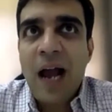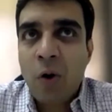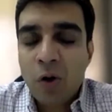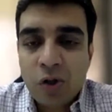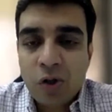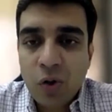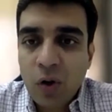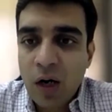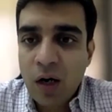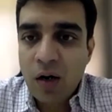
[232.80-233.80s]
and
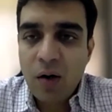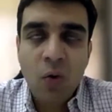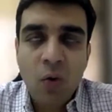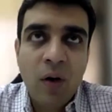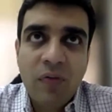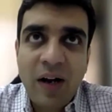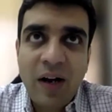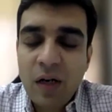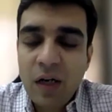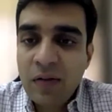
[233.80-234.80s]
also over
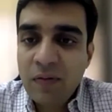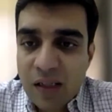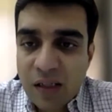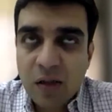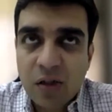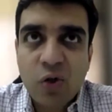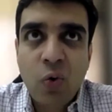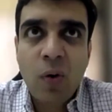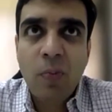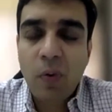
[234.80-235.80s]
500 investors
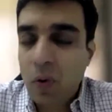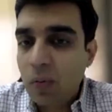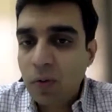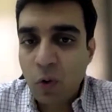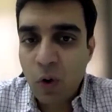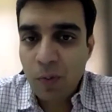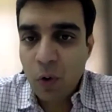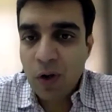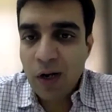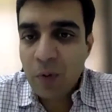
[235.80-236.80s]
through a
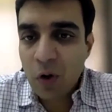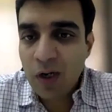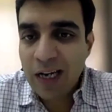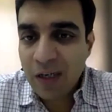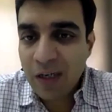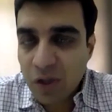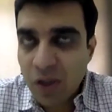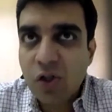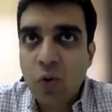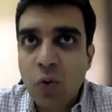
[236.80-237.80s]
program called
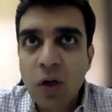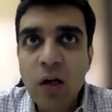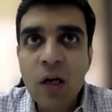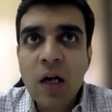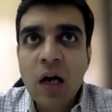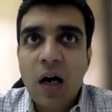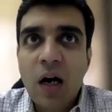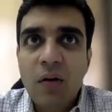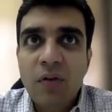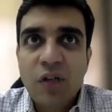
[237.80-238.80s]
Angel School,
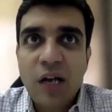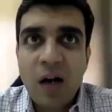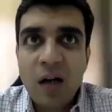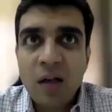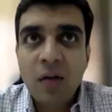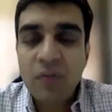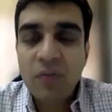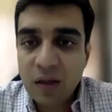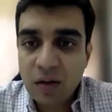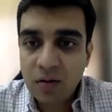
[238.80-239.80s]
which I run
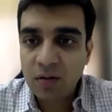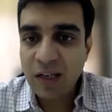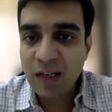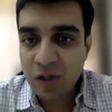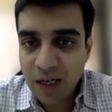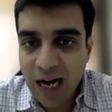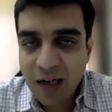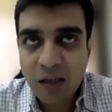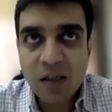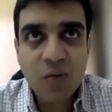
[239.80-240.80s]
with Venture
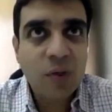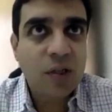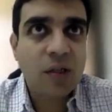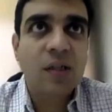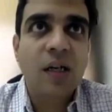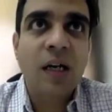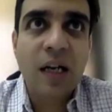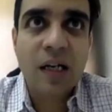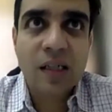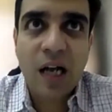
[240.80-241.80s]
Catalyst, which is
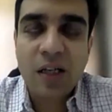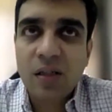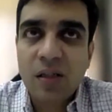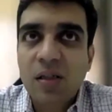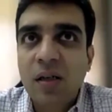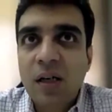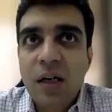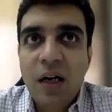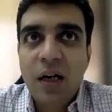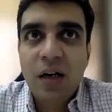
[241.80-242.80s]
India's largest
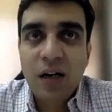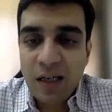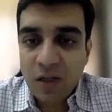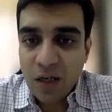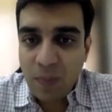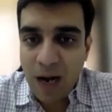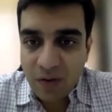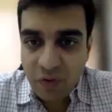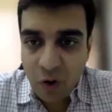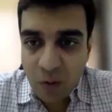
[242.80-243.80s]
angel
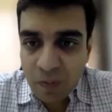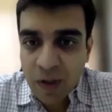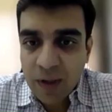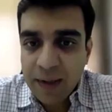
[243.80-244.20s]
platform.